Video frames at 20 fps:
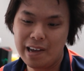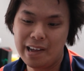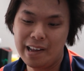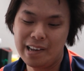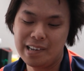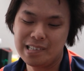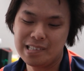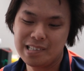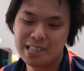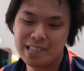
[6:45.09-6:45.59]

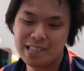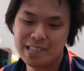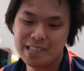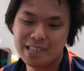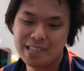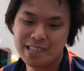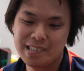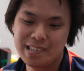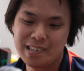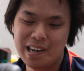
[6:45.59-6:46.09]
And
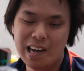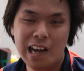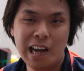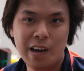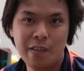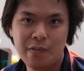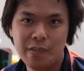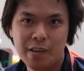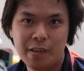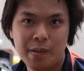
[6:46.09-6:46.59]

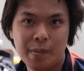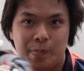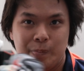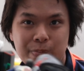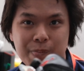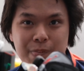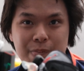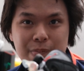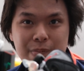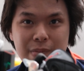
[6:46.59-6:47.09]
I have
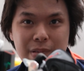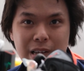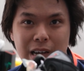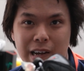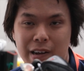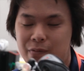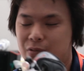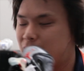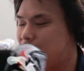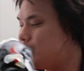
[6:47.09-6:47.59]

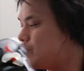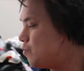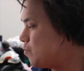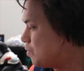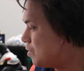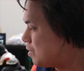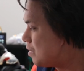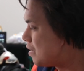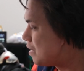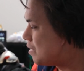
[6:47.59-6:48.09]
a
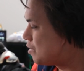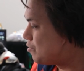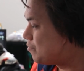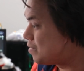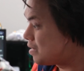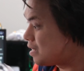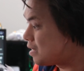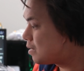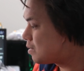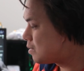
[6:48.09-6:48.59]
really
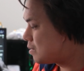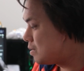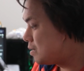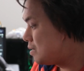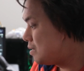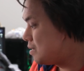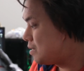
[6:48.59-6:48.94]
unique